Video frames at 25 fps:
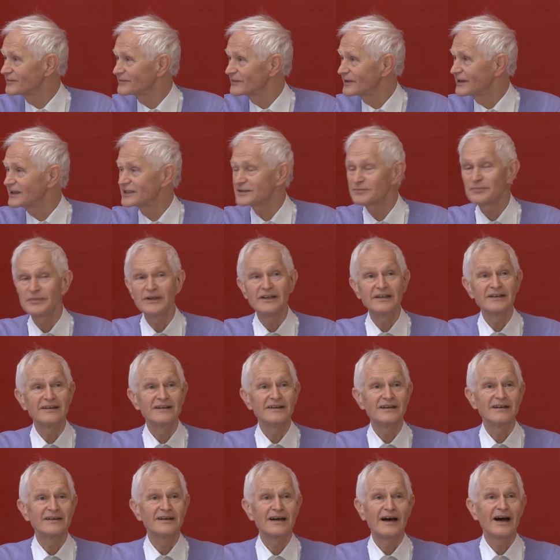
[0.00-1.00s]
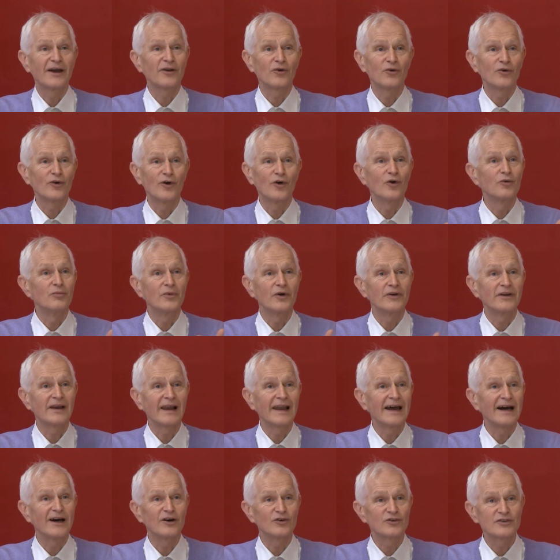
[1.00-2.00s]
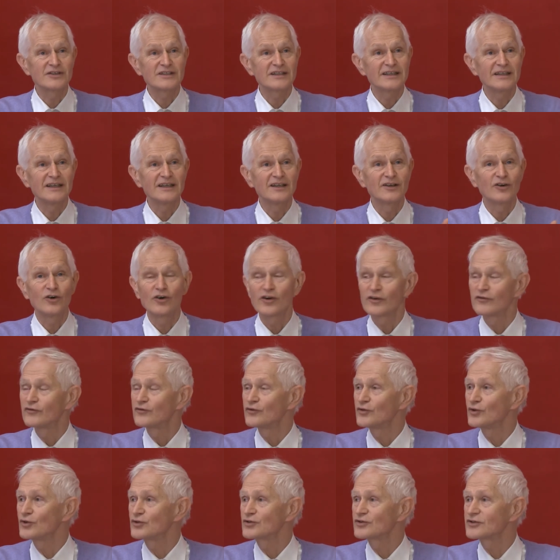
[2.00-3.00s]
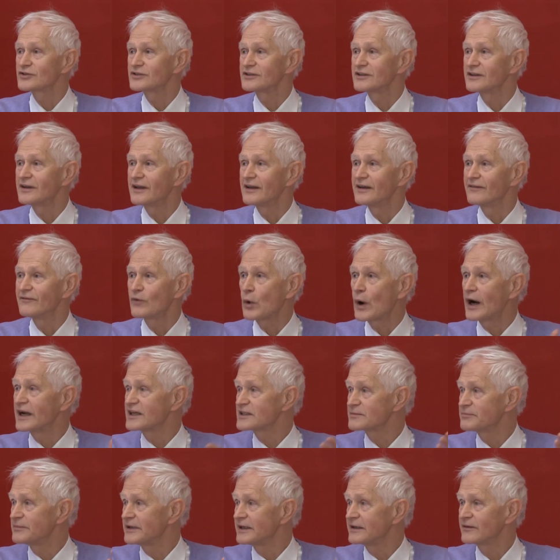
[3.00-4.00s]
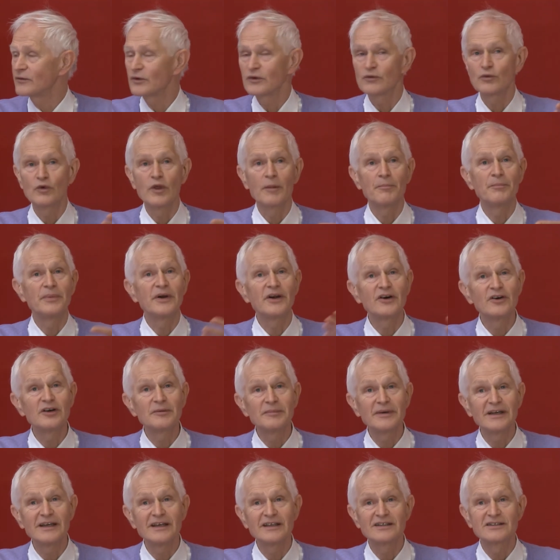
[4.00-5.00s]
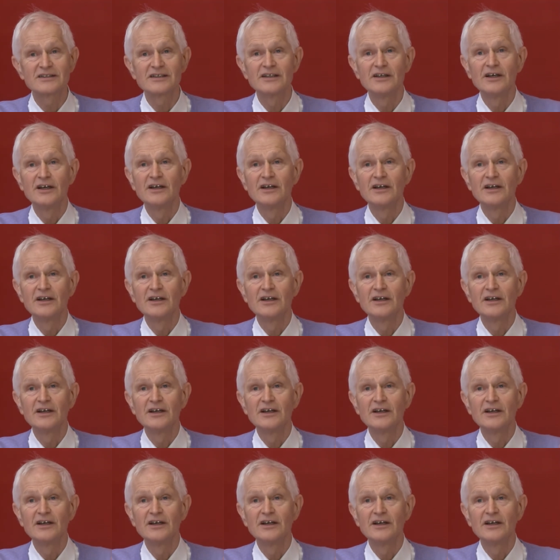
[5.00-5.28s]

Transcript: There's been, I don't know, but Lao Tse, Confucius, the wise men with the pyramids,